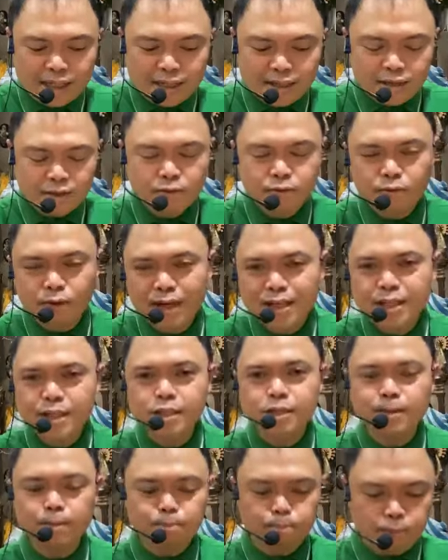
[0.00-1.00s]
has the
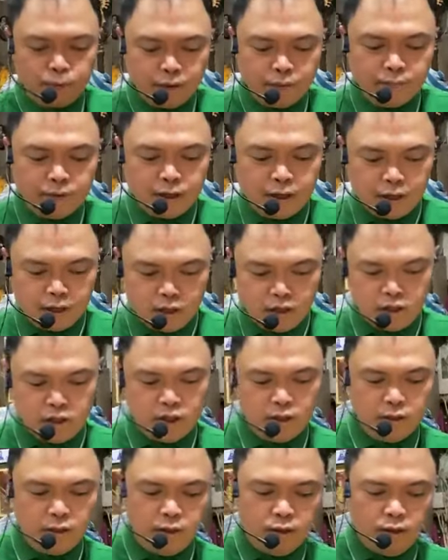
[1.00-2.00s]
greatest
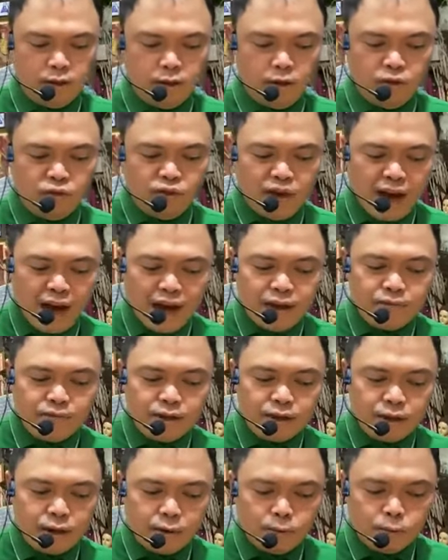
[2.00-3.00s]
privilege of
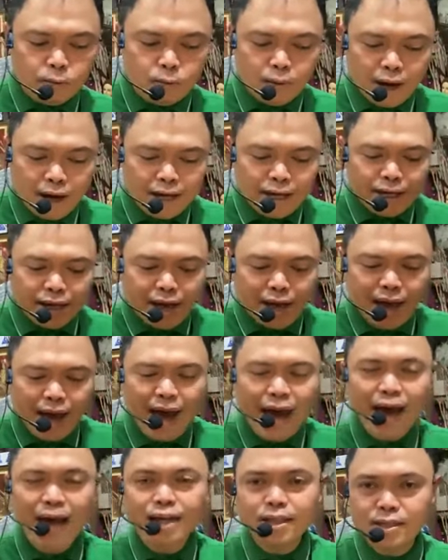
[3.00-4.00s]
having a wide
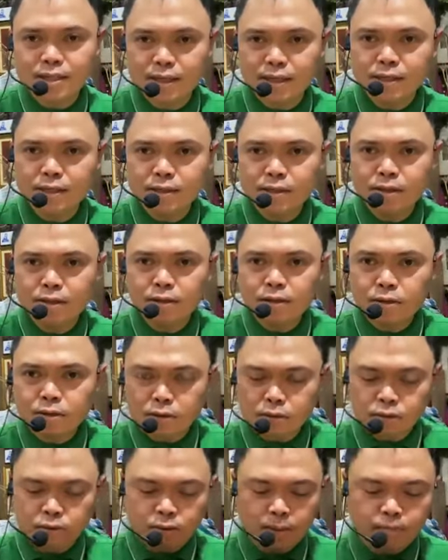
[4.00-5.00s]
access
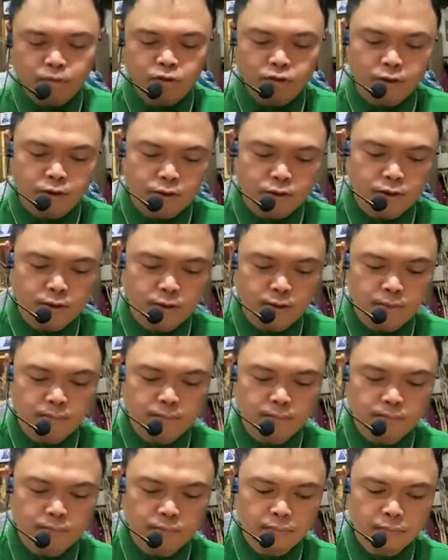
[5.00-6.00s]
to scriptures.